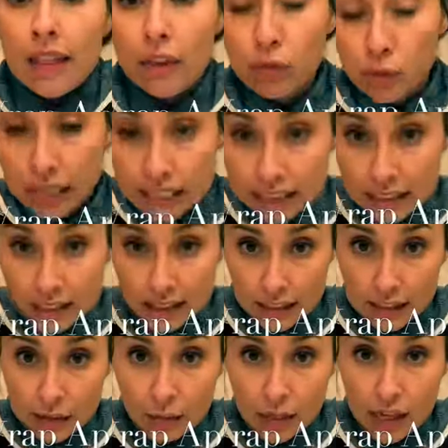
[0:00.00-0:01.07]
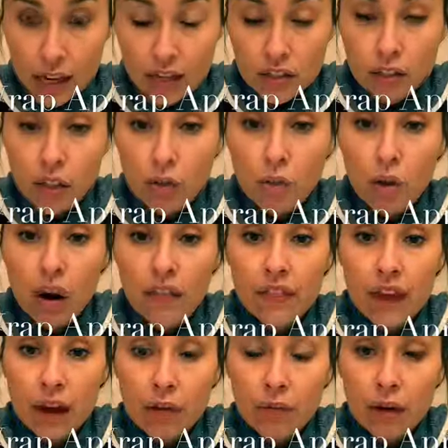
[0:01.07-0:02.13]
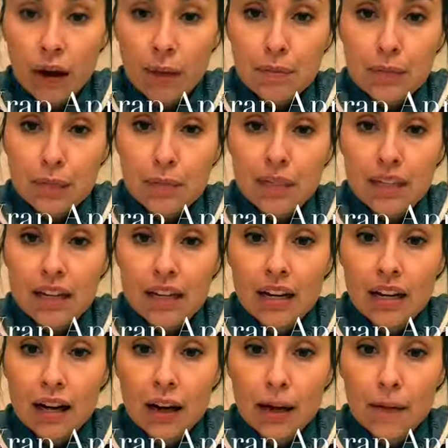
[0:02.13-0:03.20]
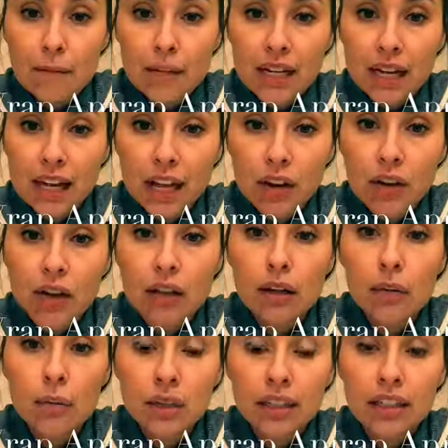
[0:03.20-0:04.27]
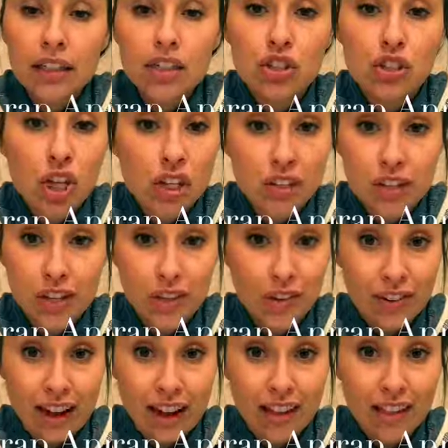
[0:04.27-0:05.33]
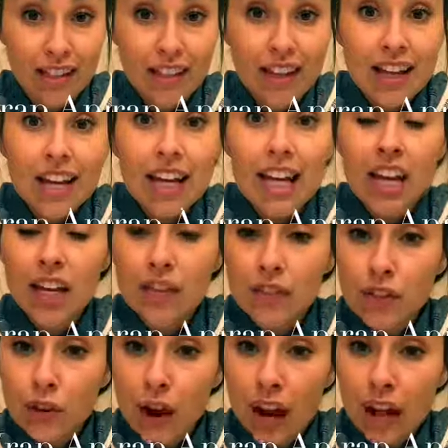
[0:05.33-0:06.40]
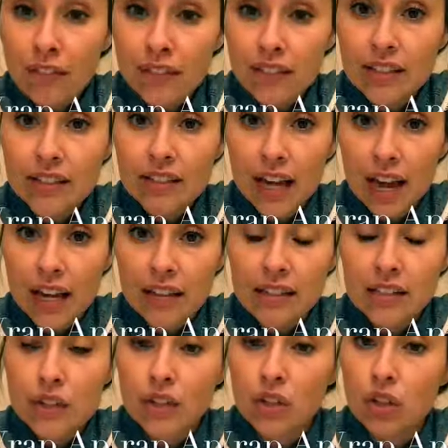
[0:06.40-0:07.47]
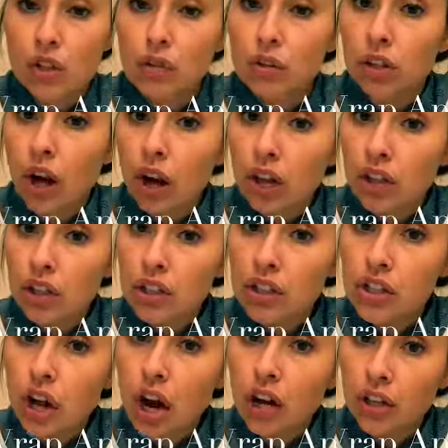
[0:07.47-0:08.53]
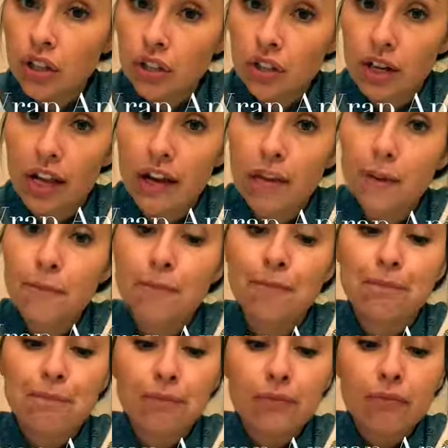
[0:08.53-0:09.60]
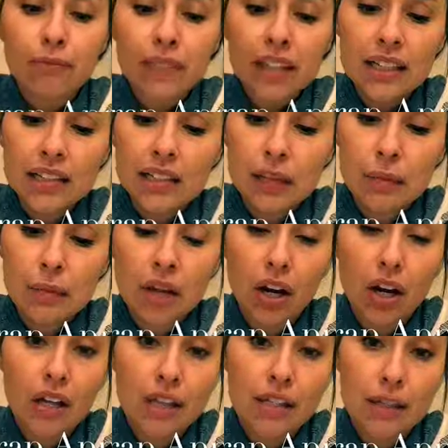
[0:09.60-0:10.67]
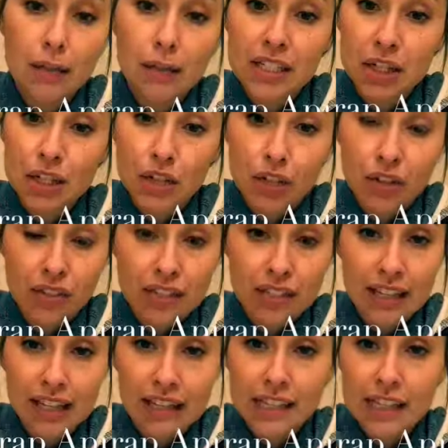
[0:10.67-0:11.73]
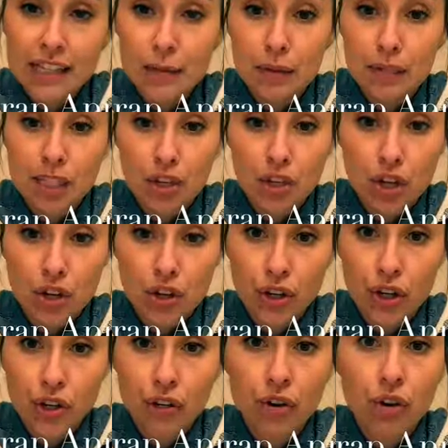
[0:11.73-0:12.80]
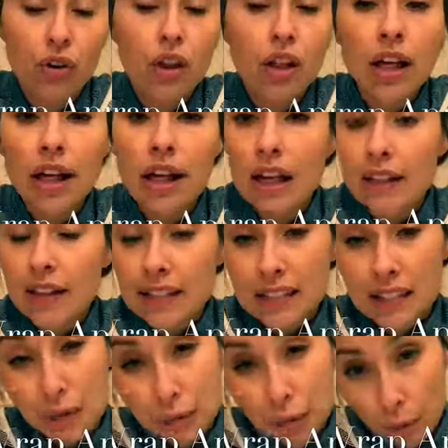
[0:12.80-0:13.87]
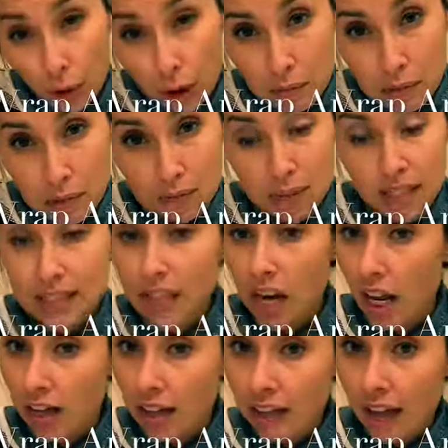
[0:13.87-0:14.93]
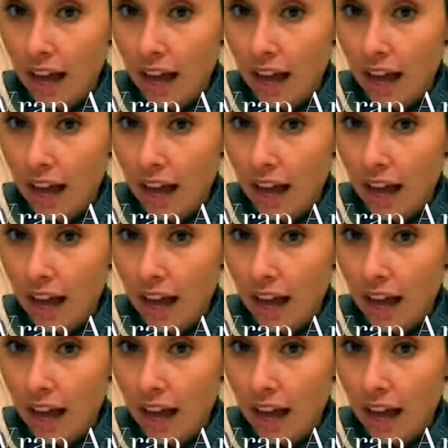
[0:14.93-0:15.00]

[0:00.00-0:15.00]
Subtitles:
The reason is because you want that wrap to be adhering completely just to your nail. If you have a size that's too large on your nail, it's going to be touching your skin, it's going to be touching your cuticle. That's going to be a problem. It's not going to